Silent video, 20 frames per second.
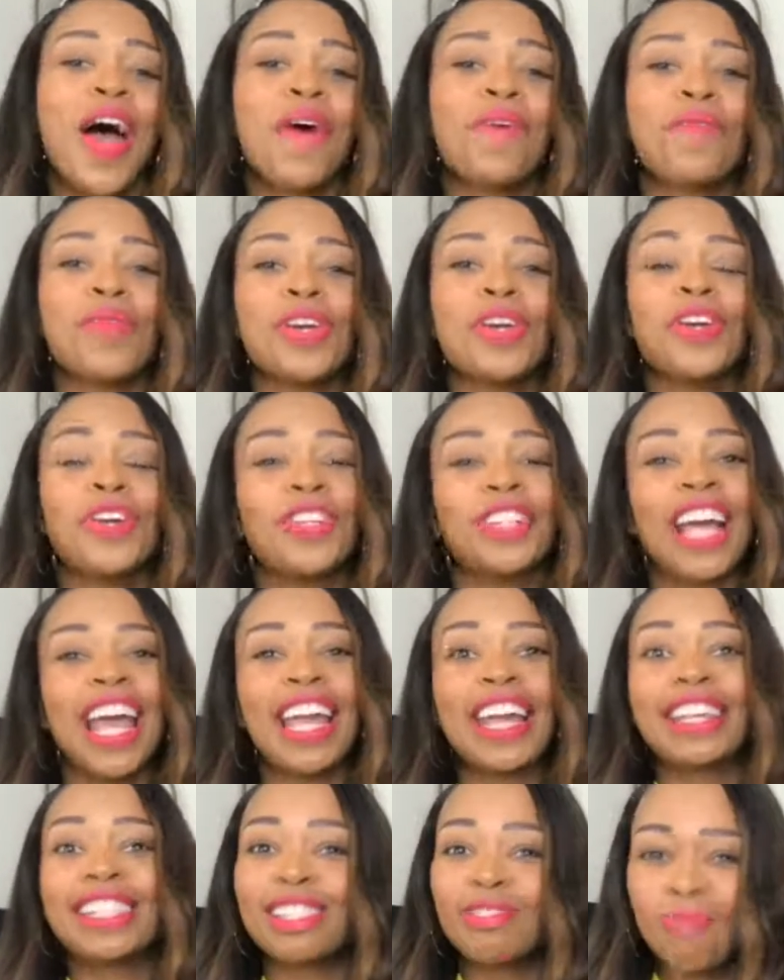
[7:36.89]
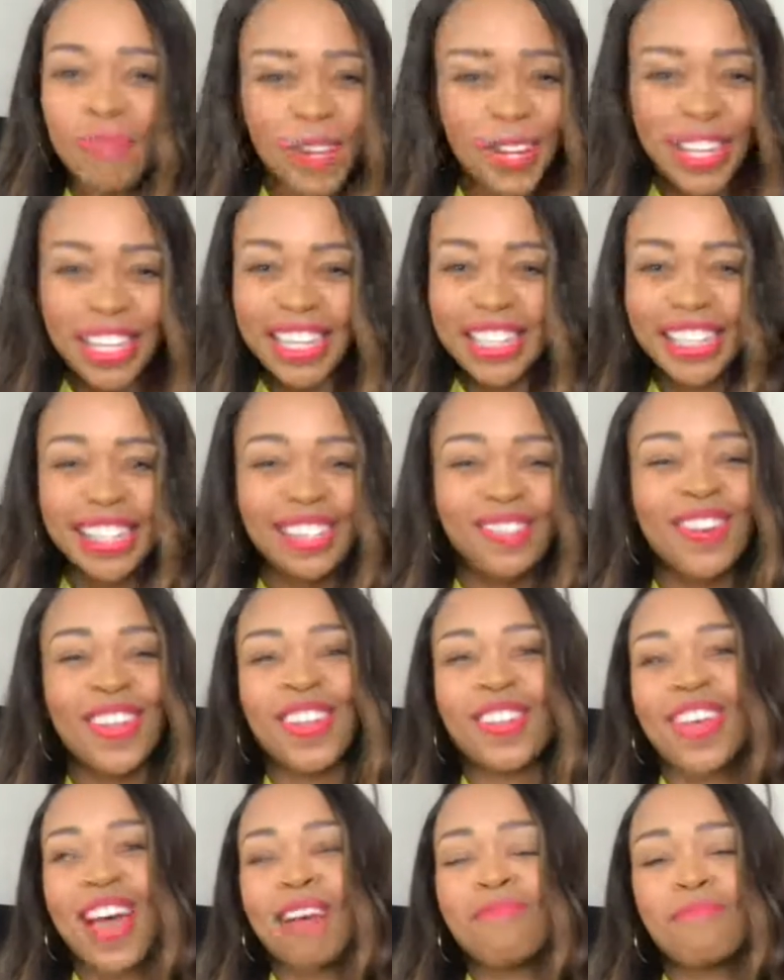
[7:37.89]
we create experiences,
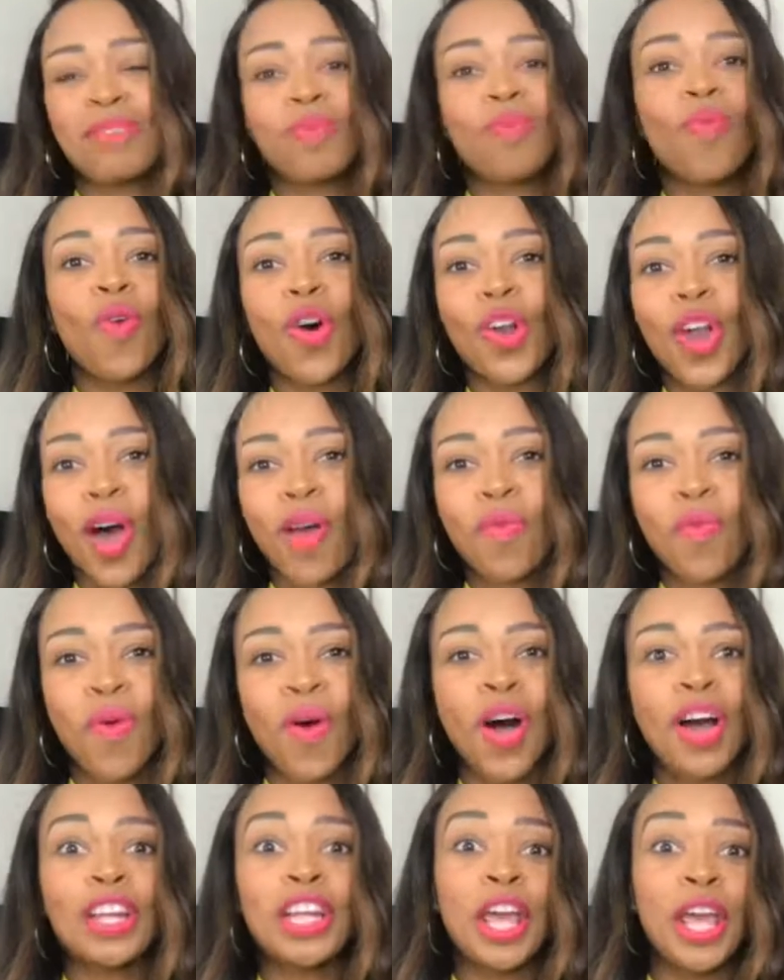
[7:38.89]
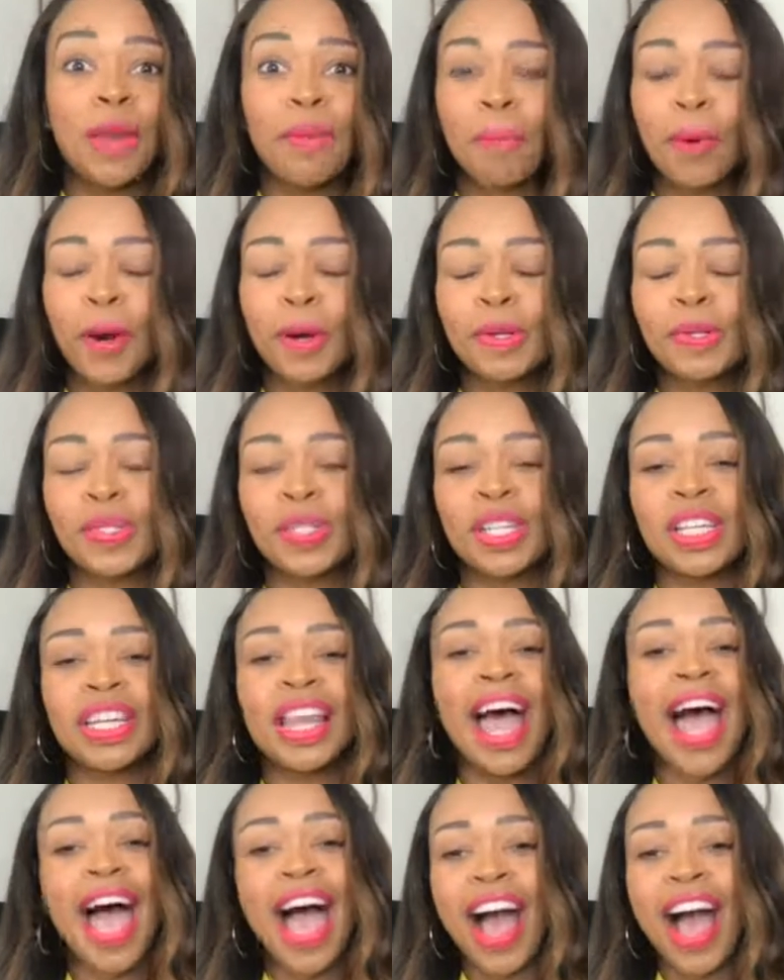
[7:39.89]
whether that be one-on-one, in person,